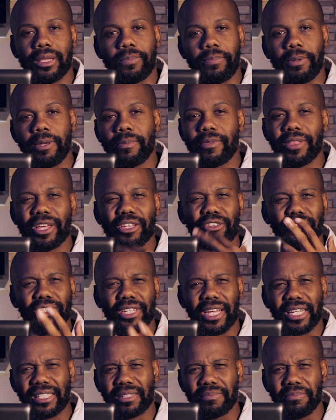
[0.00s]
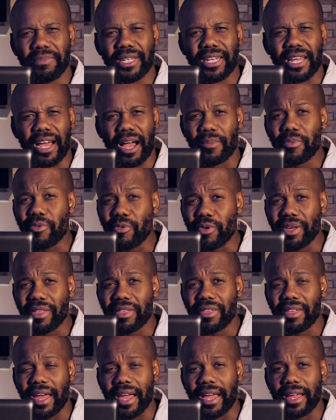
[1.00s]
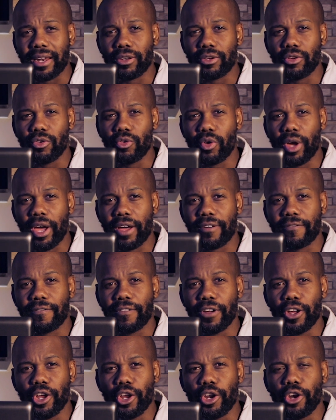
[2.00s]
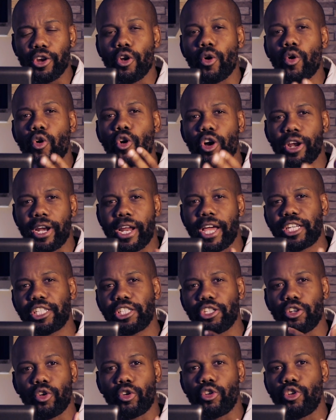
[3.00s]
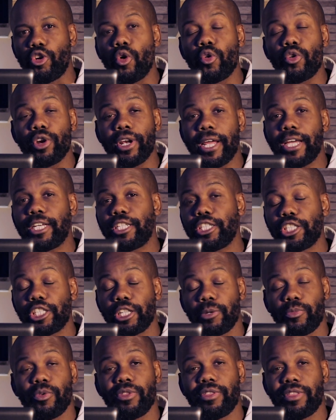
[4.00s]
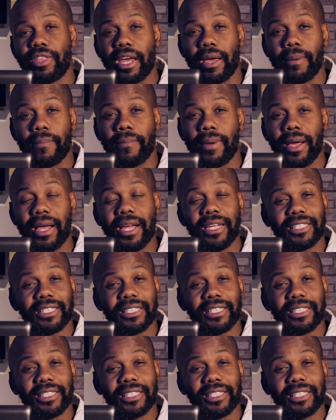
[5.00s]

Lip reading: the people that you just meet up with and you have no connection or no relationship with them,